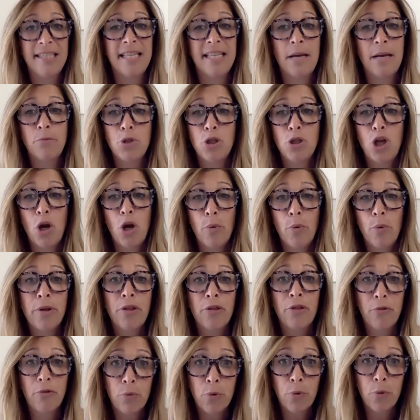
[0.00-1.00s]
as I was
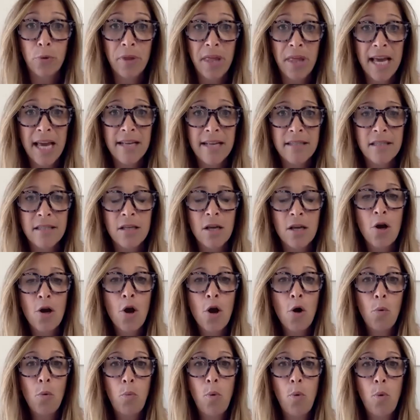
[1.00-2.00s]
going through this
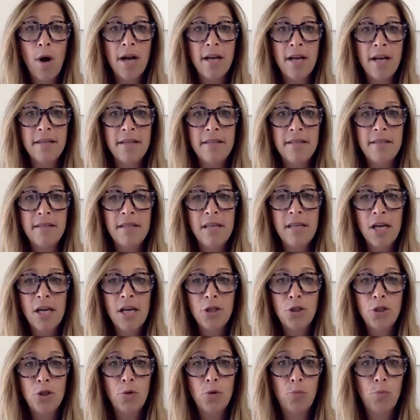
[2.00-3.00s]
was
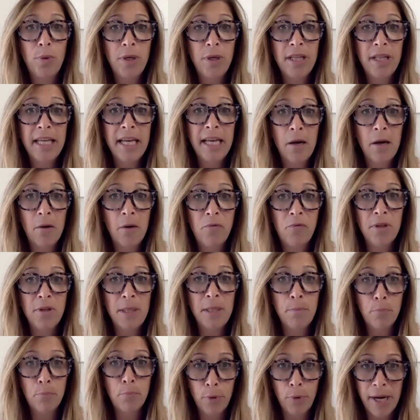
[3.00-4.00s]
to really
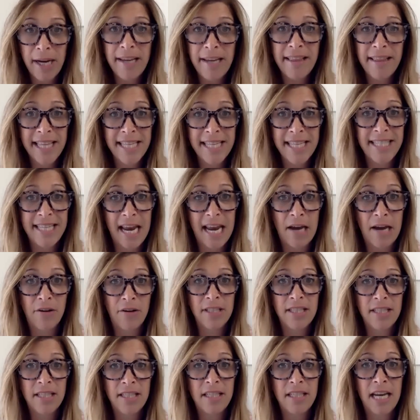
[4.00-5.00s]
hopefully break this
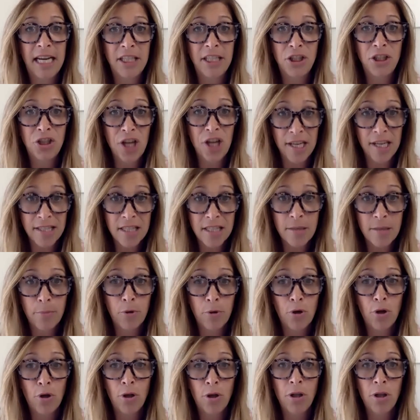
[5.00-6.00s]
down into
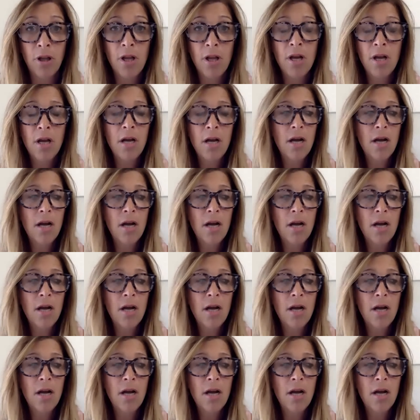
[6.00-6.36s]
digestible